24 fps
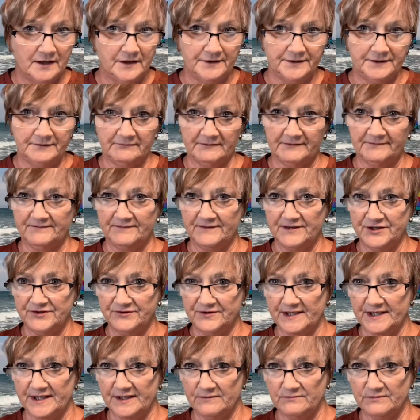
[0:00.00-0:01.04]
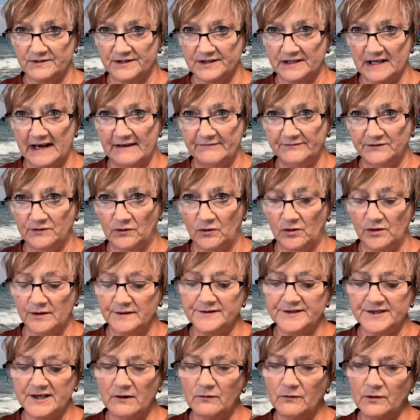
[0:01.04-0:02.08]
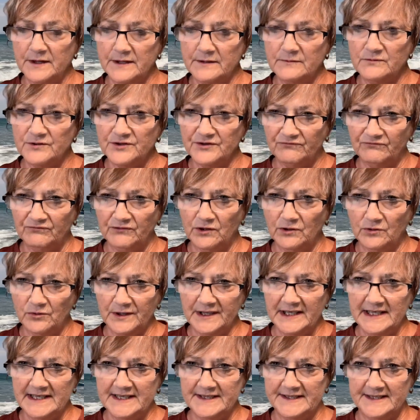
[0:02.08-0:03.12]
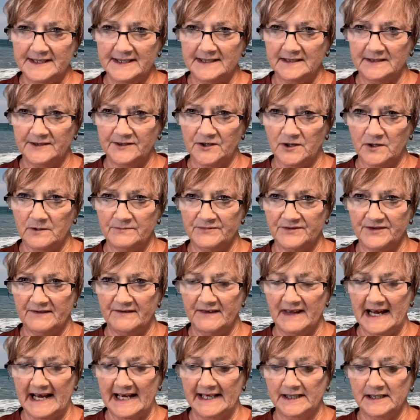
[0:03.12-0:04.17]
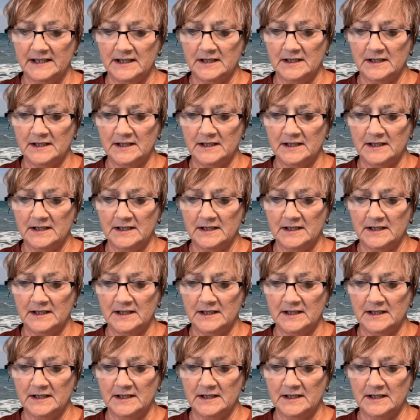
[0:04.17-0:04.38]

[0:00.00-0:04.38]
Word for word: The refrigerator was left on. So it was real easy in terms of that.